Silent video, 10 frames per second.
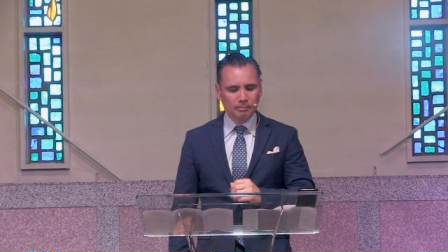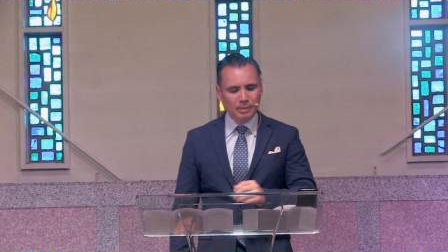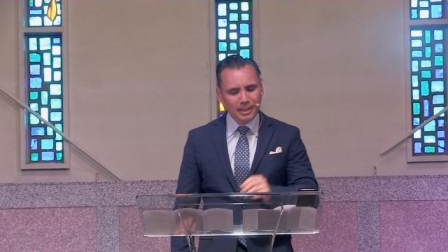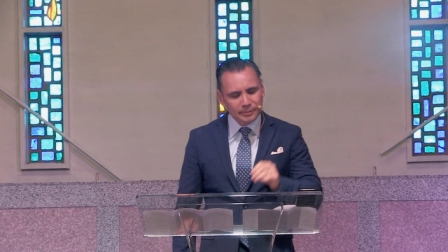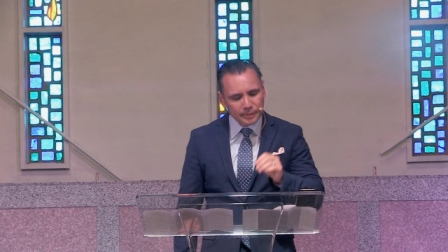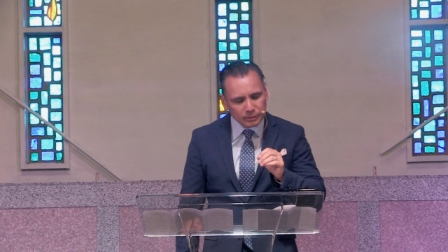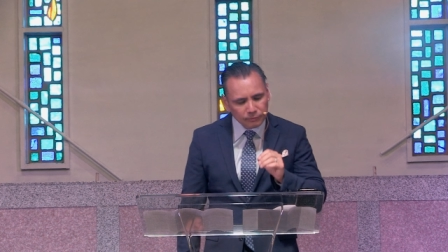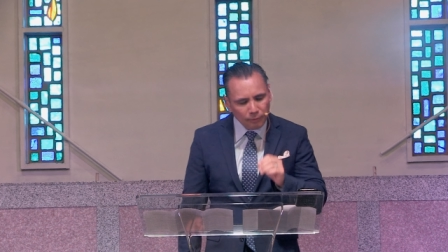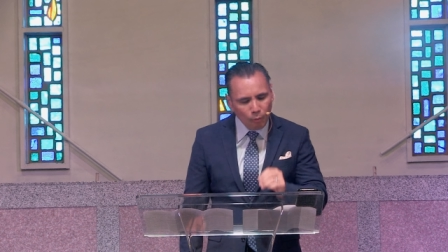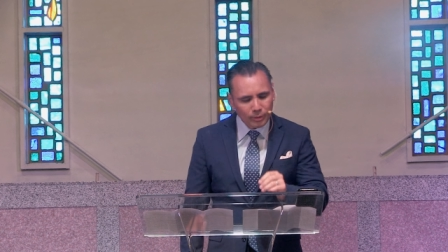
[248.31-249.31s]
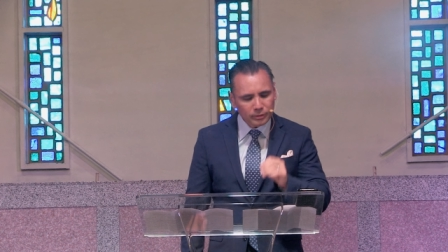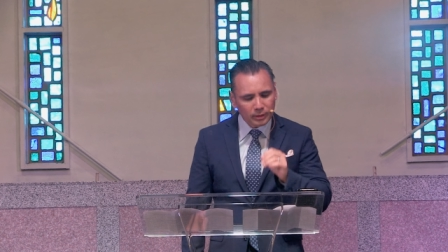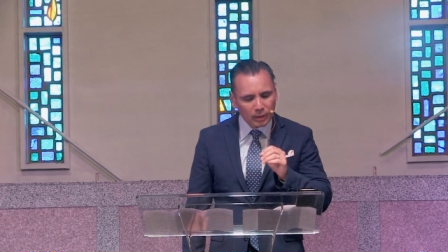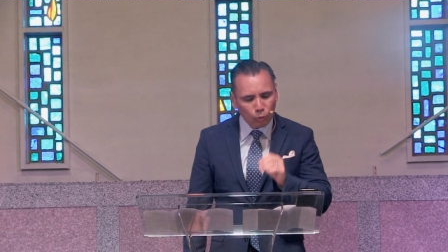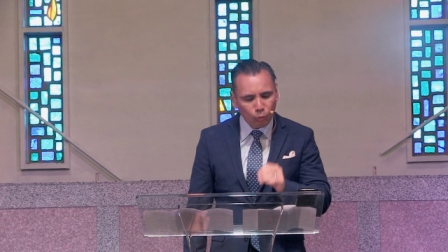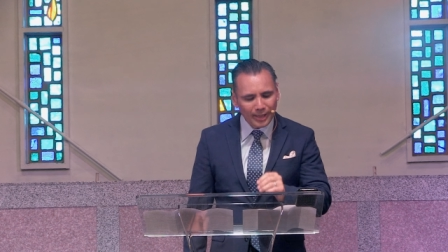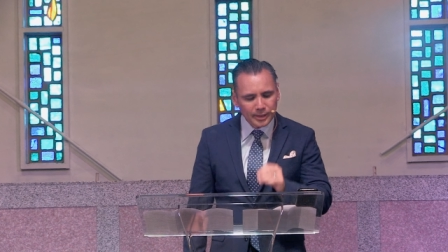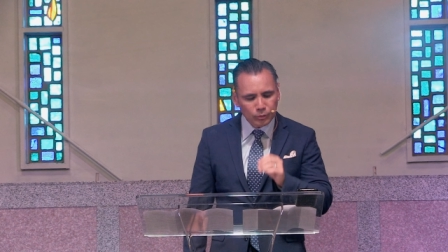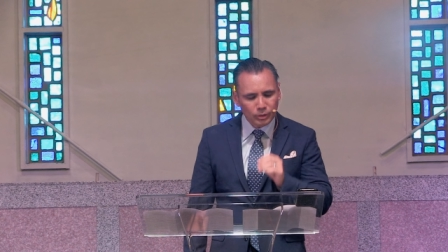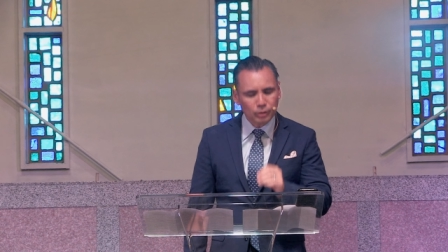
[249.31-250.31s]
because its focus on
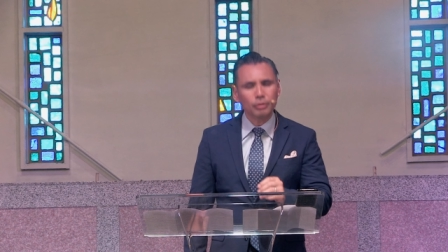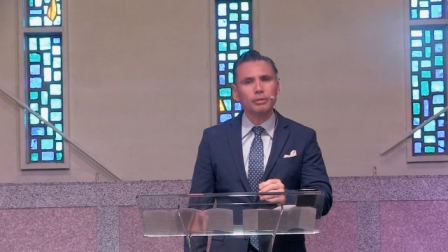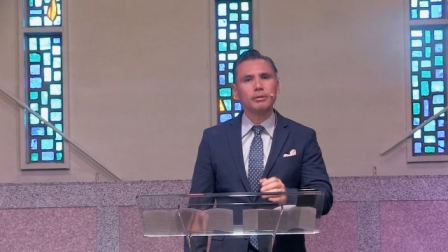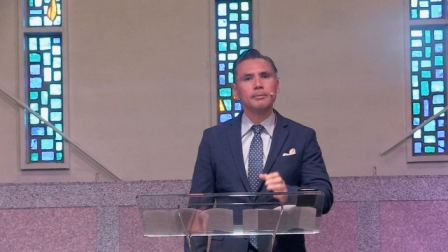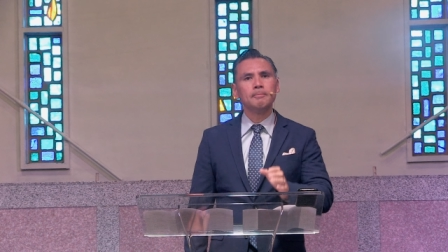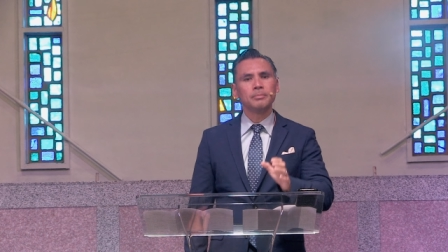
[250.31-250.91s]
Christ's return